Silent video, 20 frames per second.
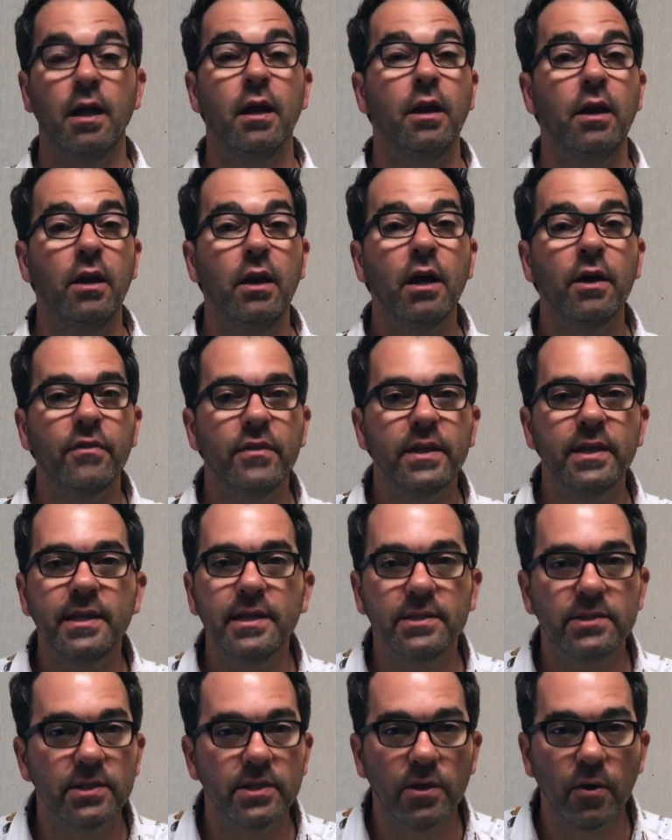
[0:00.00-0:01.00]
Nothing
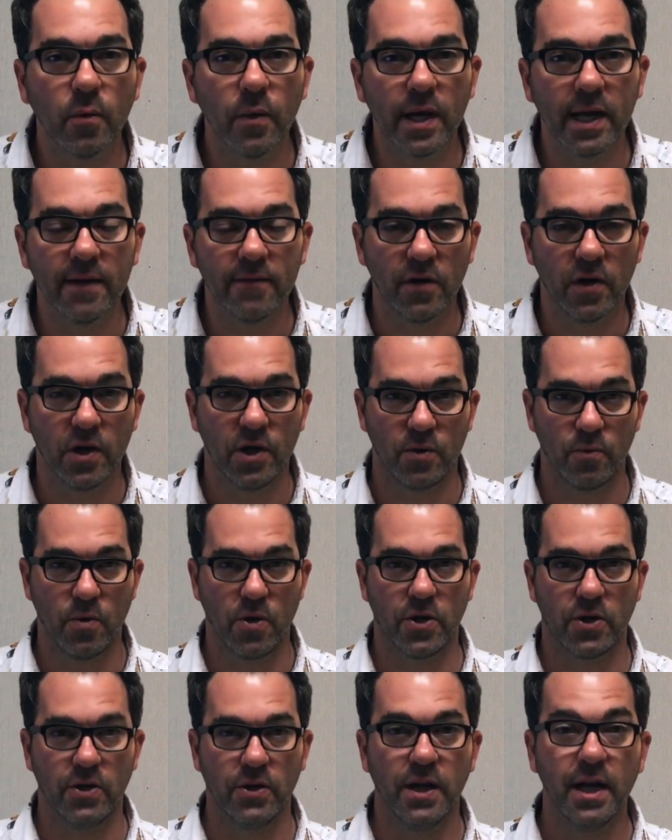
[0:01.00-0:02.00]
gets in the way of the hard
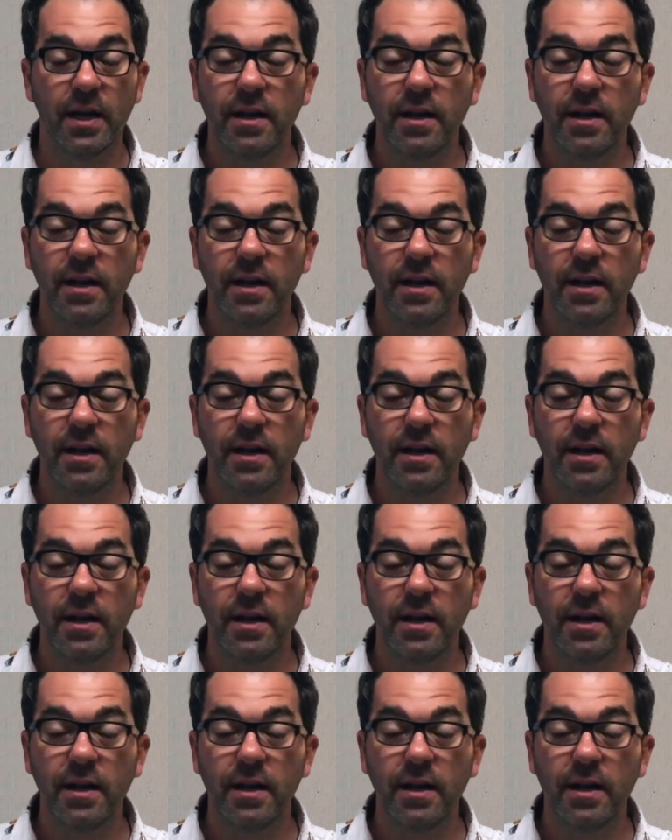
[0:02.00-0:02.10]
worker.